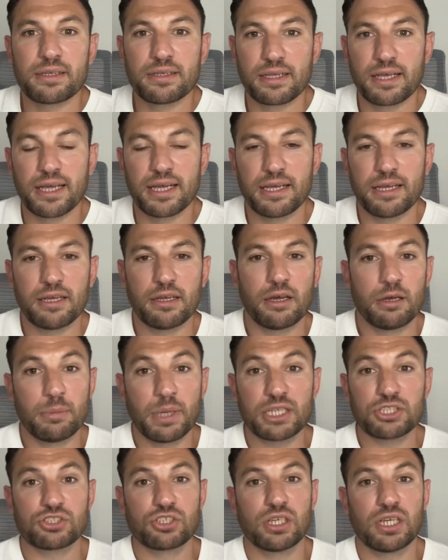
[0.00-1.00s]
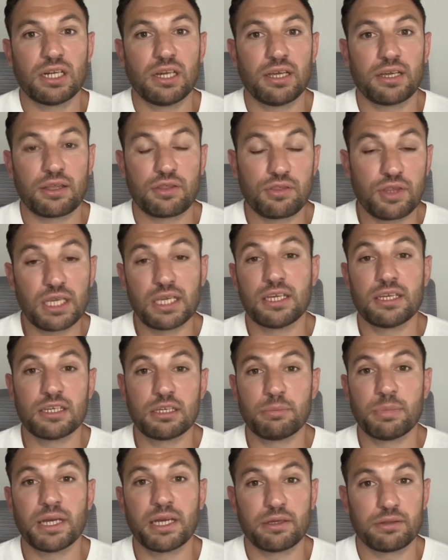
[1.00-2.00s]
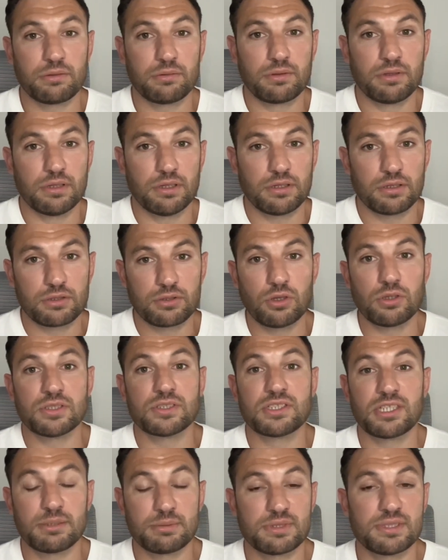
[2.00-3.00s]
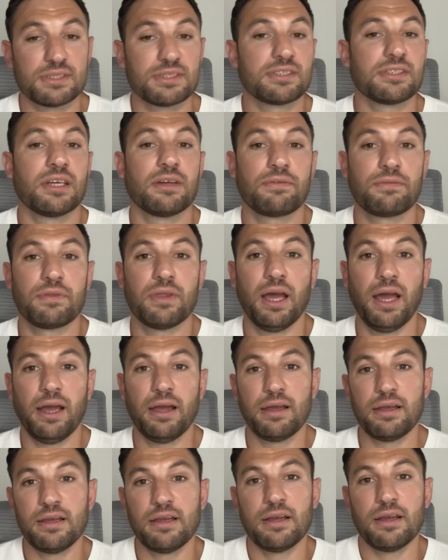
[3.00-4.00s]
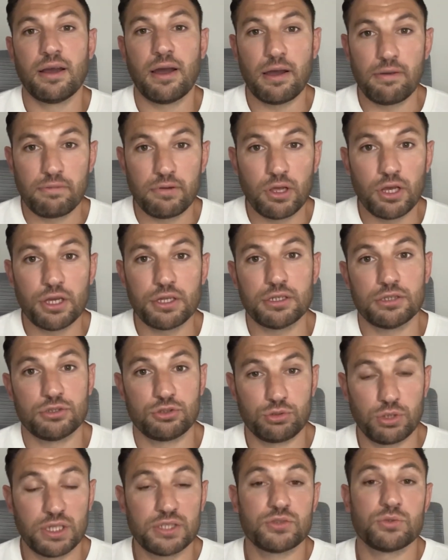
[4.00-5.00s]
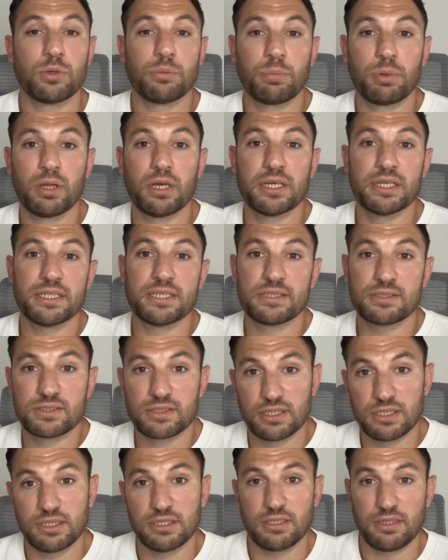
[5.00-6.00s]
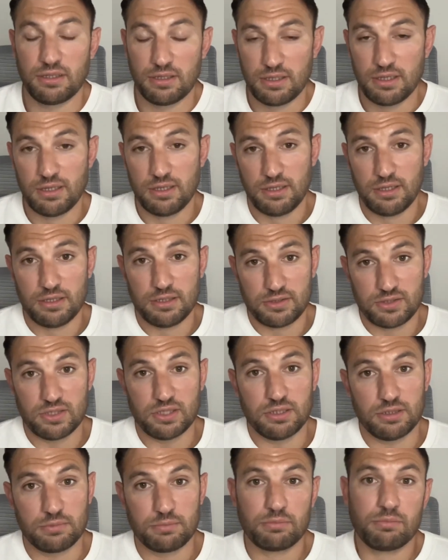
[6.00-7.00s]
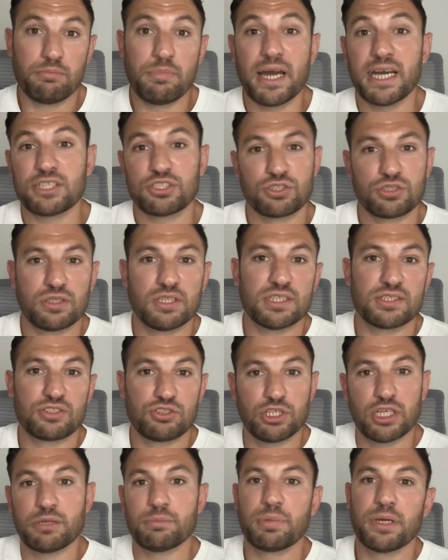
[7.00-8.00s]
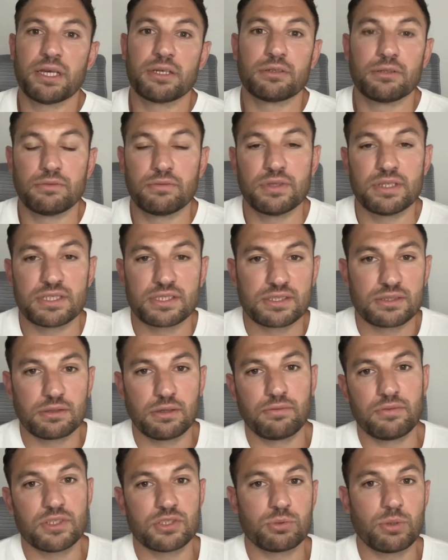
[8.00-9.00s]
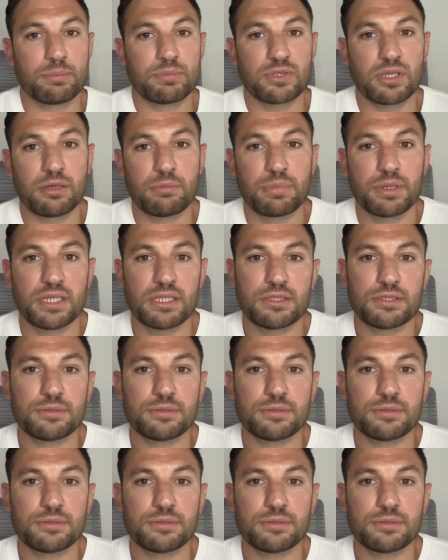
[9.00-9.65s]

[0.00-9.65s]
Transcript: I'm actually like thinking about the concepts and stuff that I've learned and trying to apply it to to match this JPEG of this website page.